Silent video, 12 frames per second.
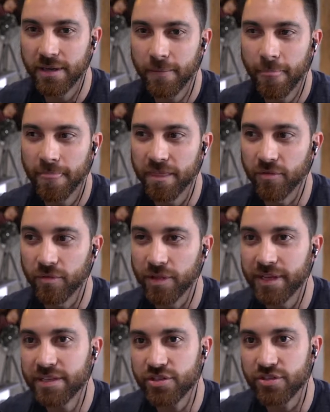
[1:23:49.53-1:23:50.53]
the
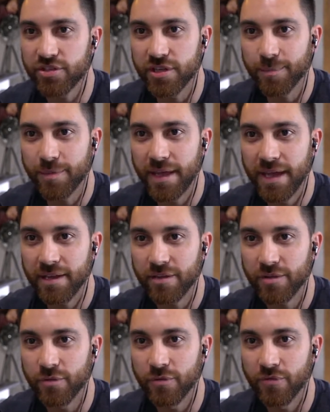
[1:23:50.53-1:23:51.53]
relationship that
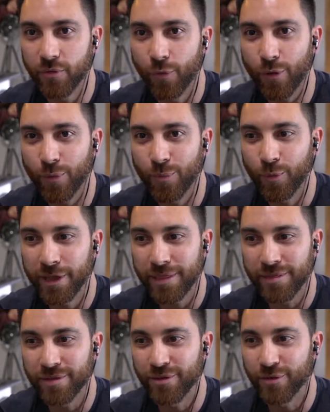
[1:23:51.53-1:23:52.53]
you form
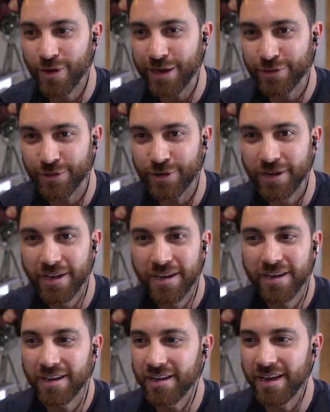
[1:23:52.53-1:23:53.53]
with the director,
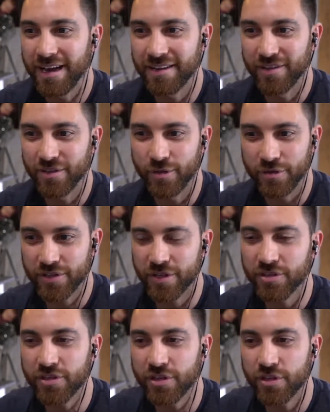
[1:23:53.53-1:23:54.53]
and you're
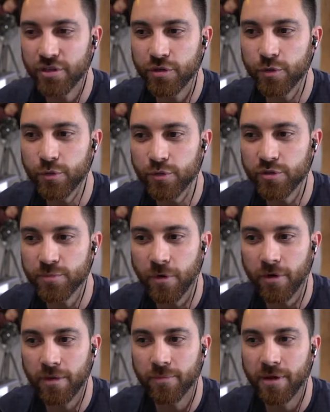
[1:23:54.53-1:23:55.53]
such a huge
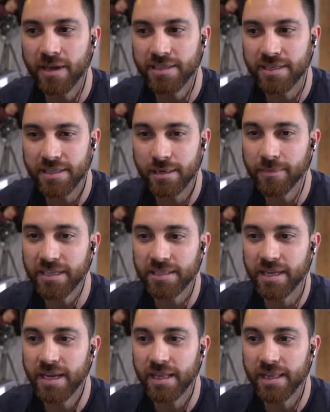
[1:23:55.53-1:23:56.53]
part of the process. And I'm not
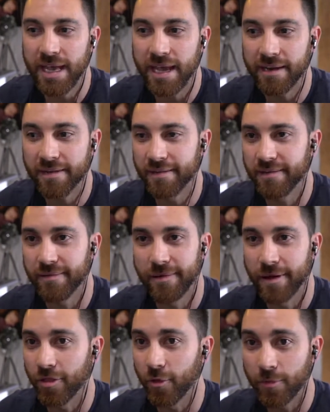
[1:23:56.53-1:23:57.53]
saying that
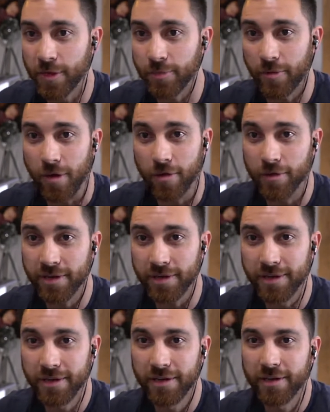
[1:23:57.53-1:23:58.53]
other people aren't.
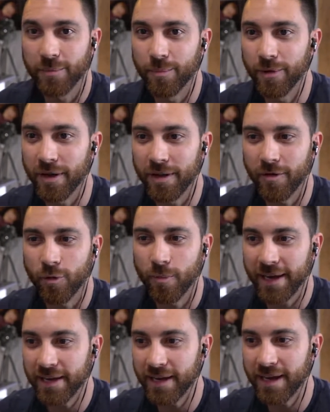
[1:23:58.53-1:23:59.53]
But oh
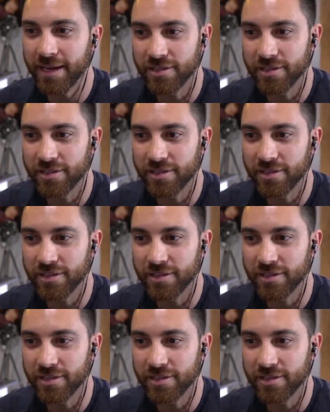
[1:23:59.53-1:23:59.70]
my gosh, the